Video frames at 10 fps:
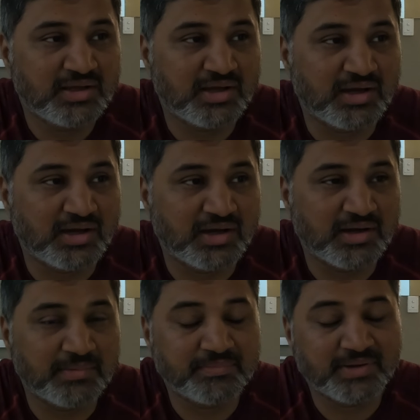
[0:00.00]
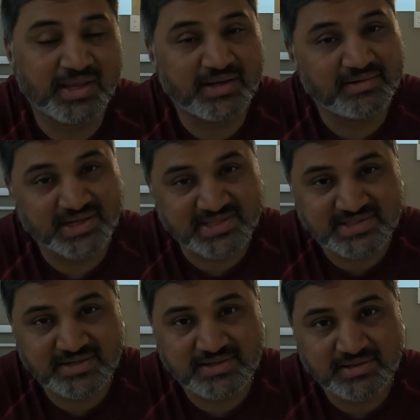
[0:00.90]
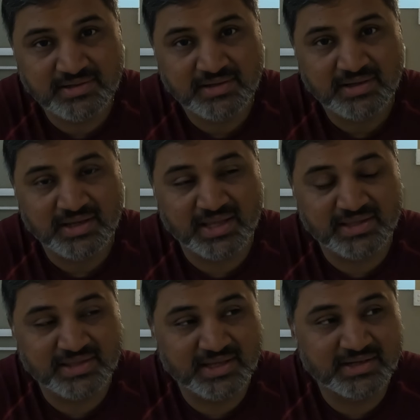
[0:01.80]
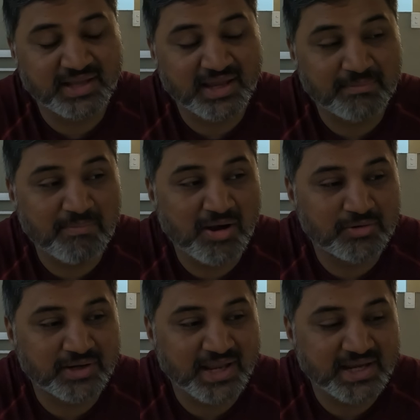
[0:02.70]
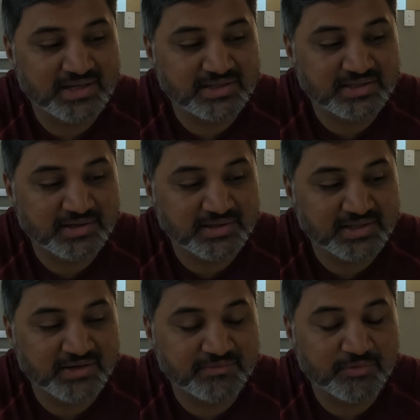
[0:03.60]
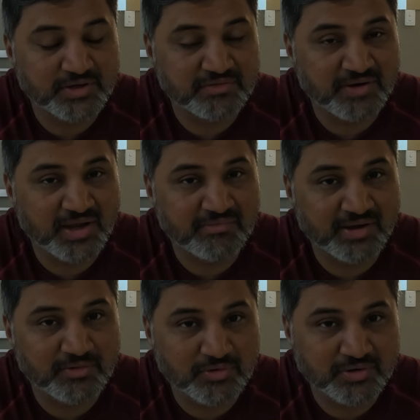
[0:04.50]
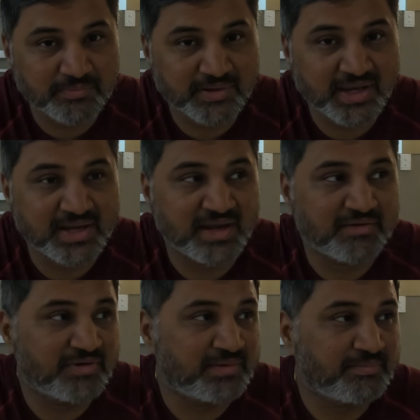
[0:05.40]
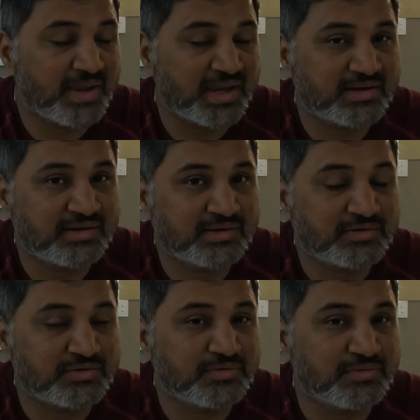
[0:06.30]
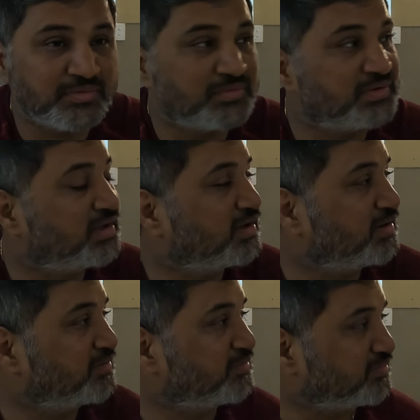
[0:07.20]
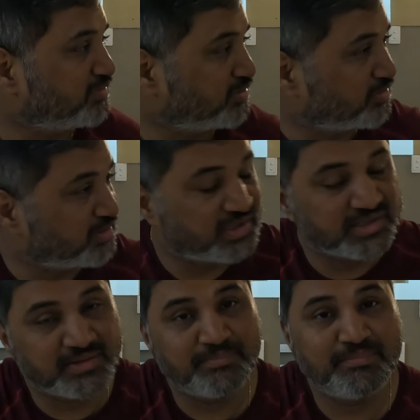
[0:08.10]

um, and rested and then about 8 38 45 I got up again and went back to the you know near the